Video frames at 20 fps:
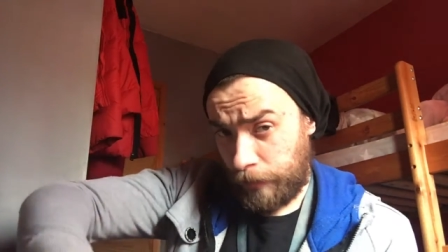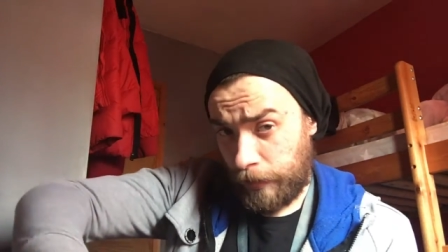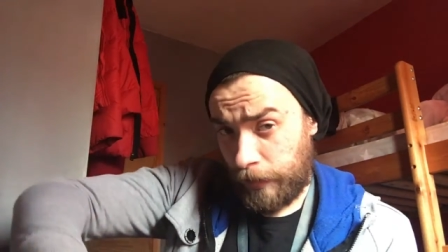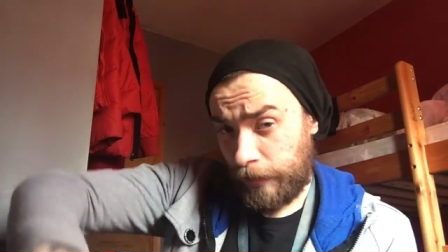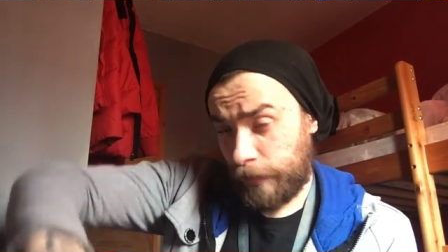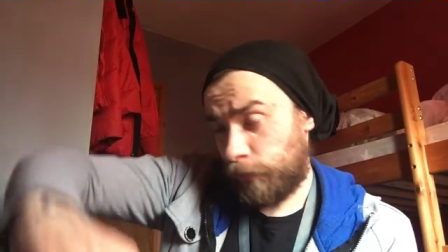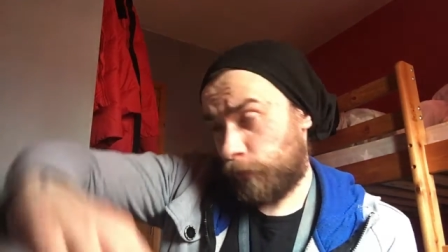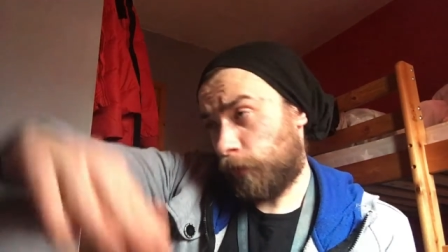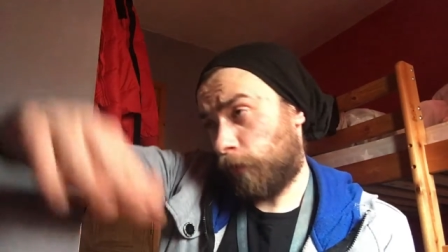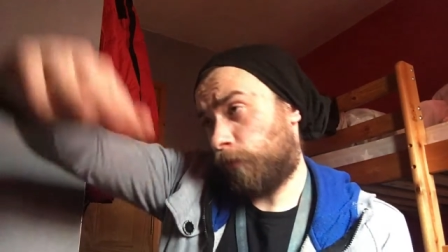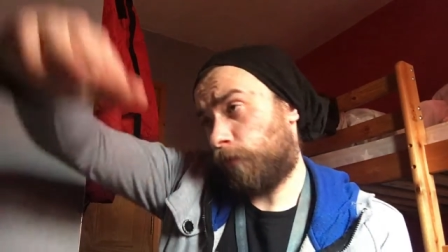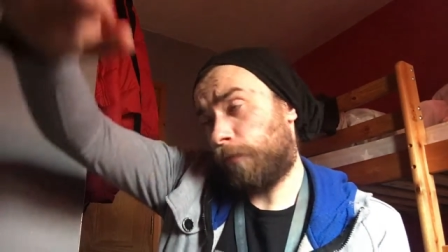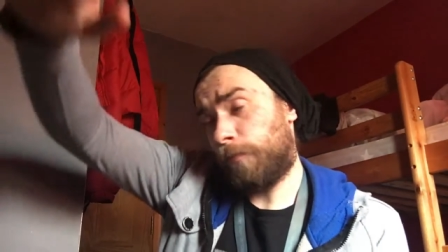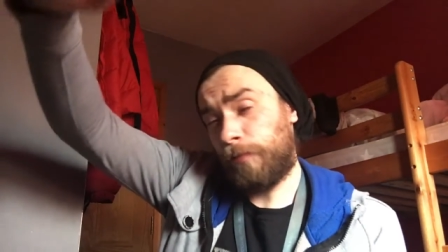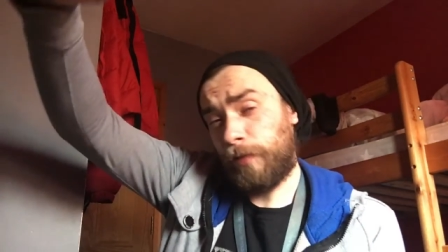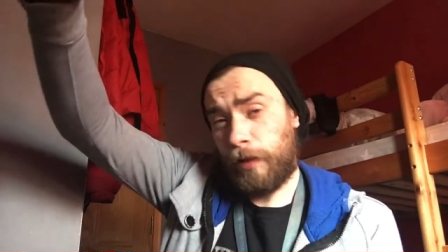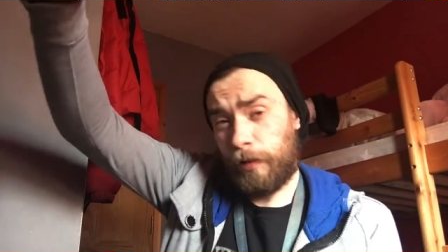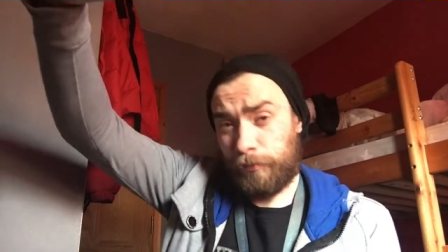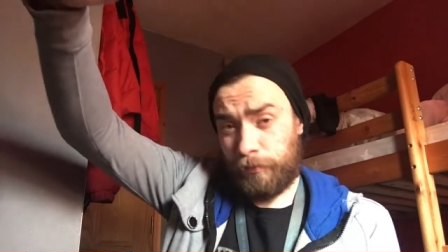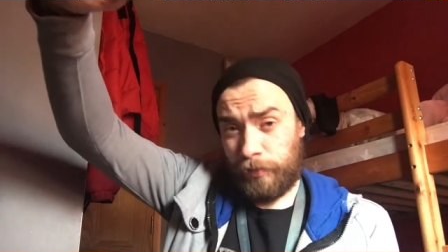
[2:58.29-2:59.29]
and then it shot
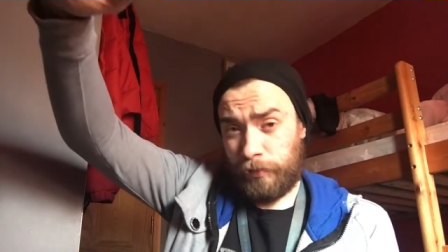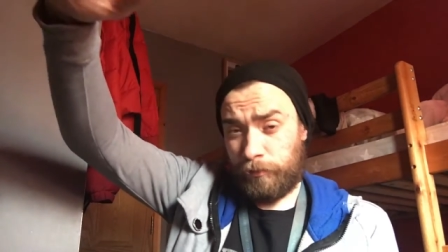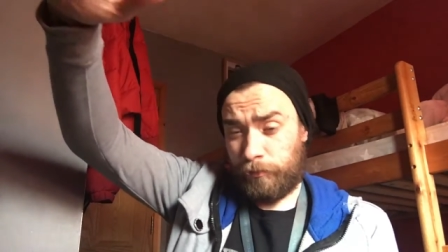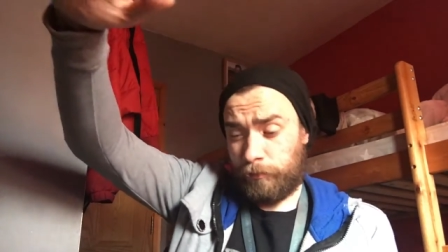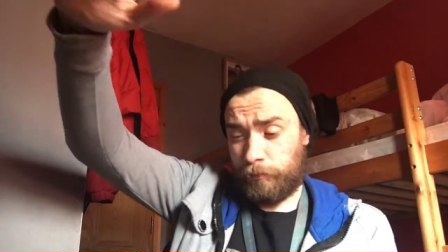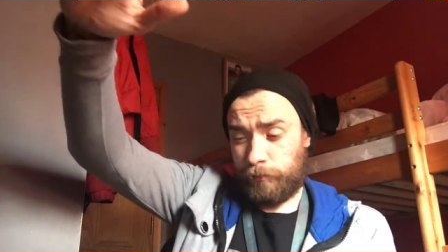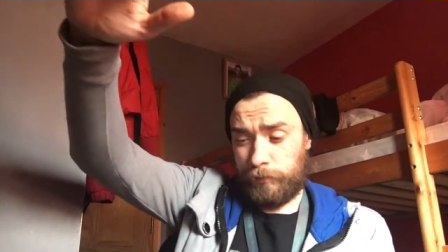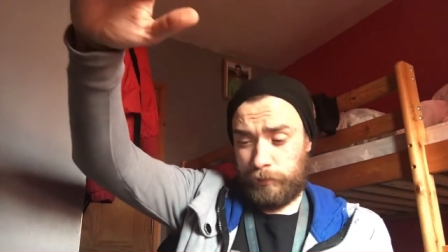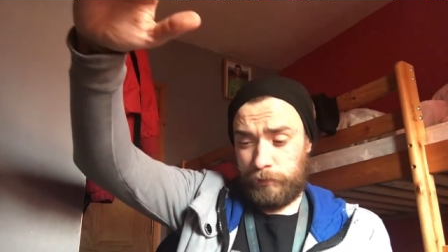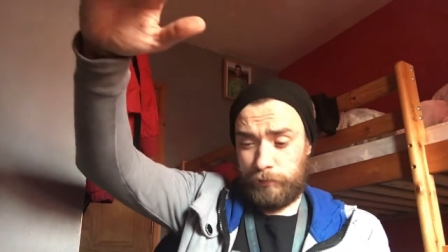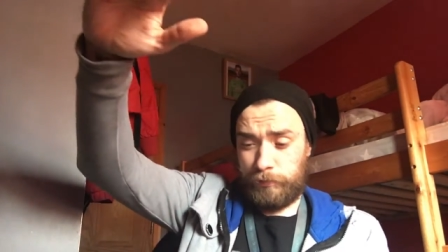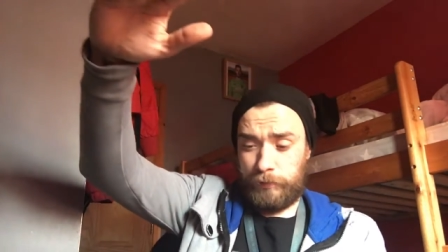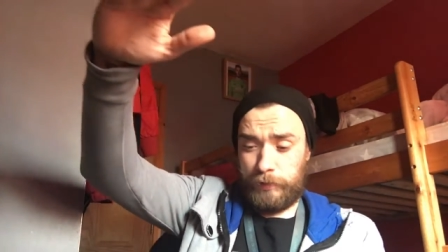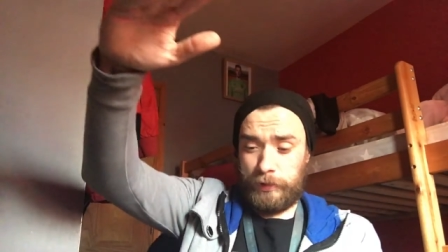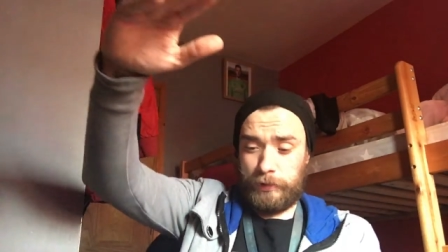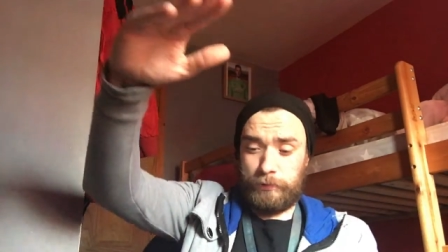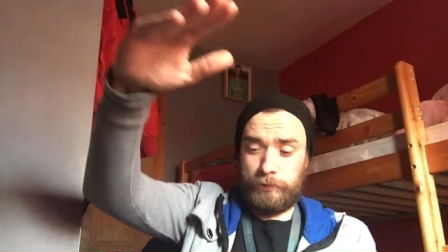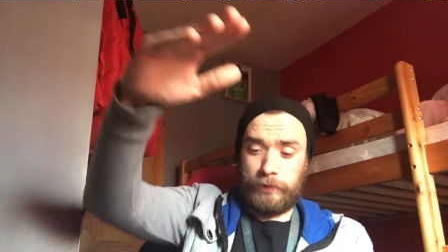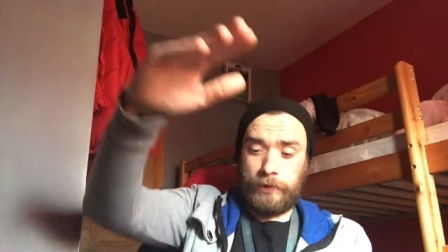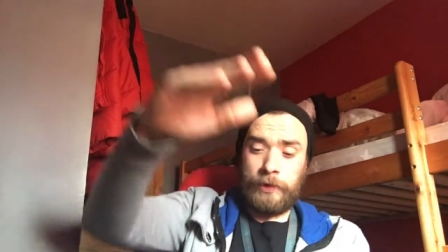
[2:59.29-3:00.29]
up to like
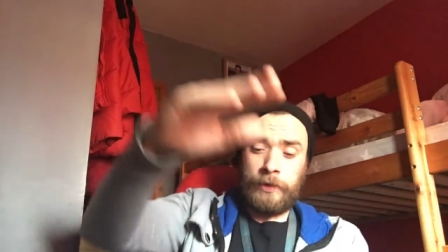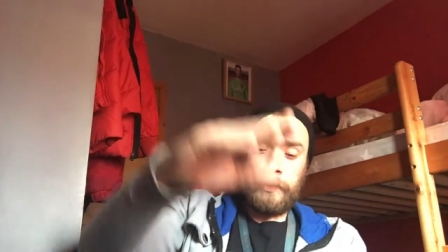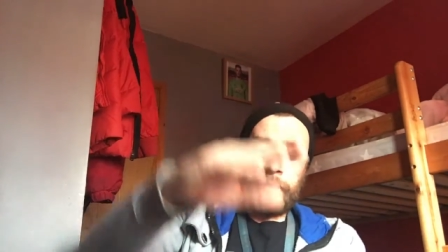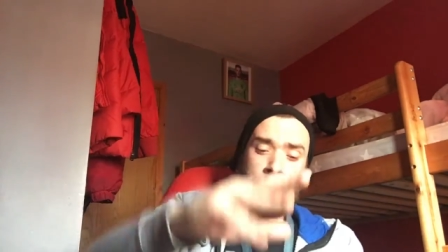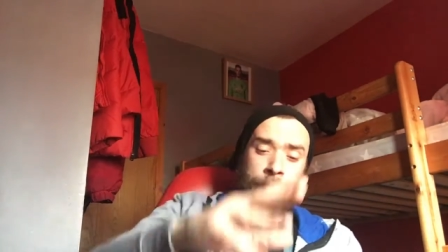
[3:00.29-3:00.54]
£620.